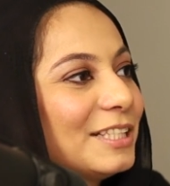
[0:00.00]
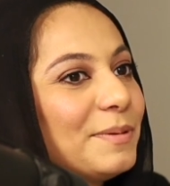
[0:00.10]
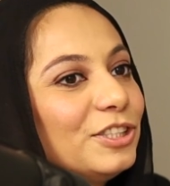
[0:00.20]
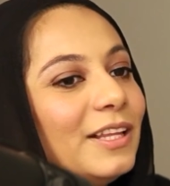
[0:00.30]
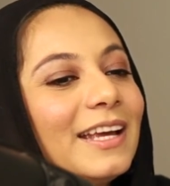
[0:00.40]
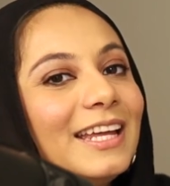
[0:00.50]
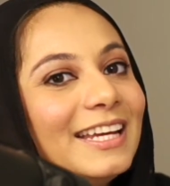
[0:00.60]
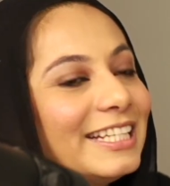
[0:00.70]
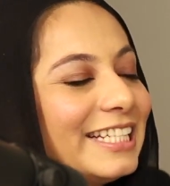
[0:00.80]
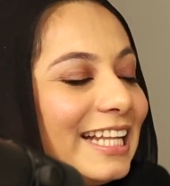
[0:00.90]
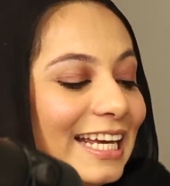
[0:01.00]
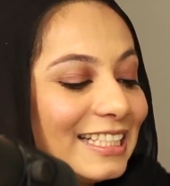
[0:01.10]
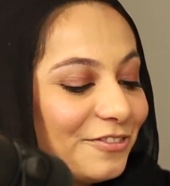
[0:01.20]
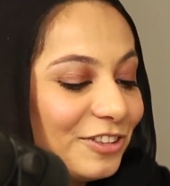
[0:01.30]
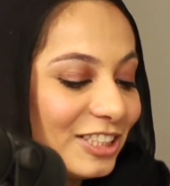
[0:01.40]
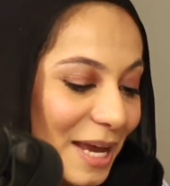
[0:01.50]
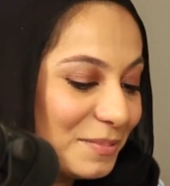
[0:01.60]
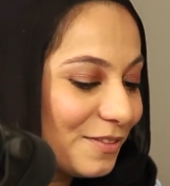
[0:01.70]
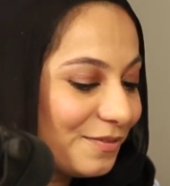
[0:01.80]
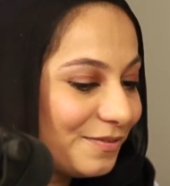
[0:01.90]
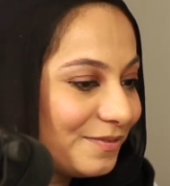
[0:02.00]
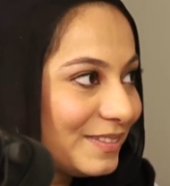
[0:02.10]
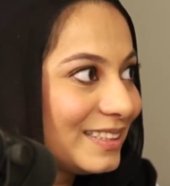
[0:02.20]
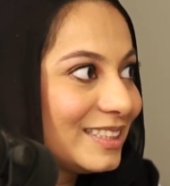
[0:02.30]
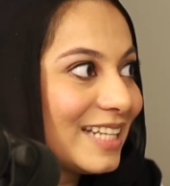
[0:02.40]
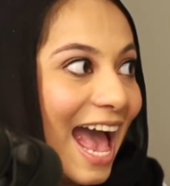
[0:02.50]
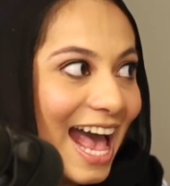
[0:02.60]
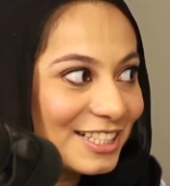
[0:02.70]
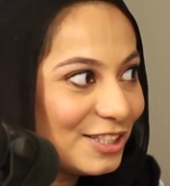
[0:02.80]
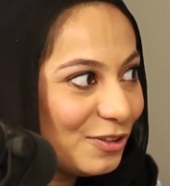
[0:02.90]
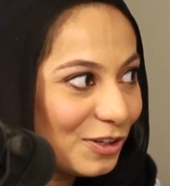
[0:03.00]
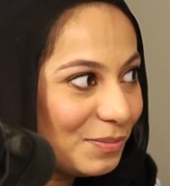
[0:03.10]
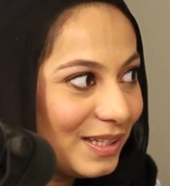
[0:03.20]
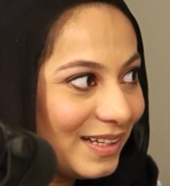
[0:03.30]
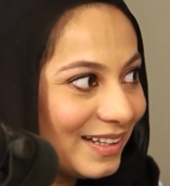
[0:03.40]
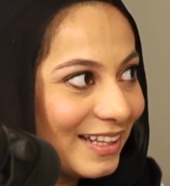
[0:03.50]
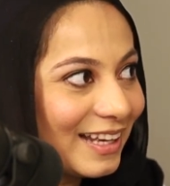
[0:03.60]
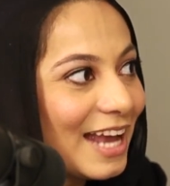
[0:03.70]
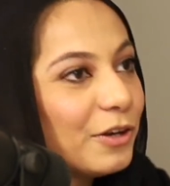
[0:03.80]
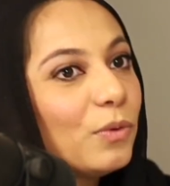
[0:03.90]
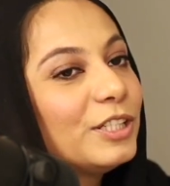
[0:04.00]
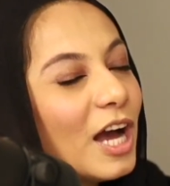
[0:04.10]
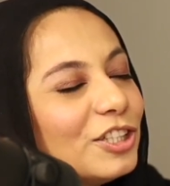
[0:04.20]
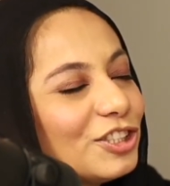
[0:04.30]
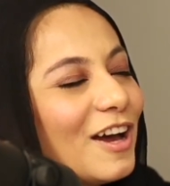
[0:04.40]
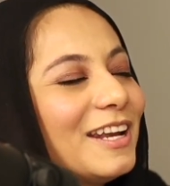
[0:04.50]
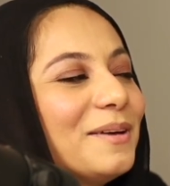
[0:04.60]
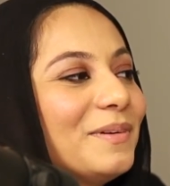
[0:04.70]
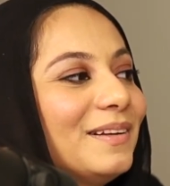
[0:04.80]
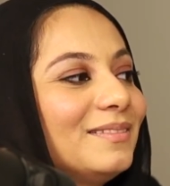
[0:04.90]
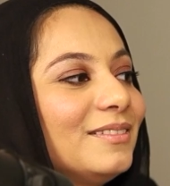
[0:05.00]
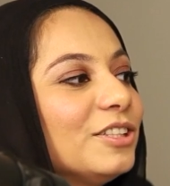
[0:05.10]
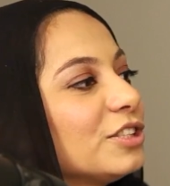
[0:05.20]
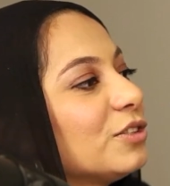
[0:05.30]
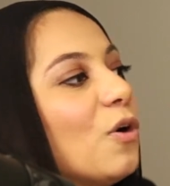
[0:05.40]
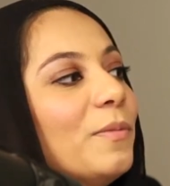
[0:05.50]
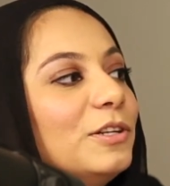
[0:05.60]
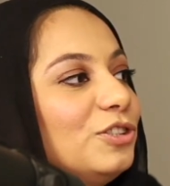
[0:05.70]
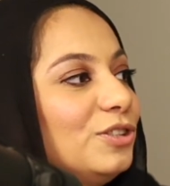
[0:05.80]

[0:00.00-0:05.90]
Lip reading: Especially like getting into like different types of tasks you could be. Yeah. Like, I know we touched on it, but there's so much.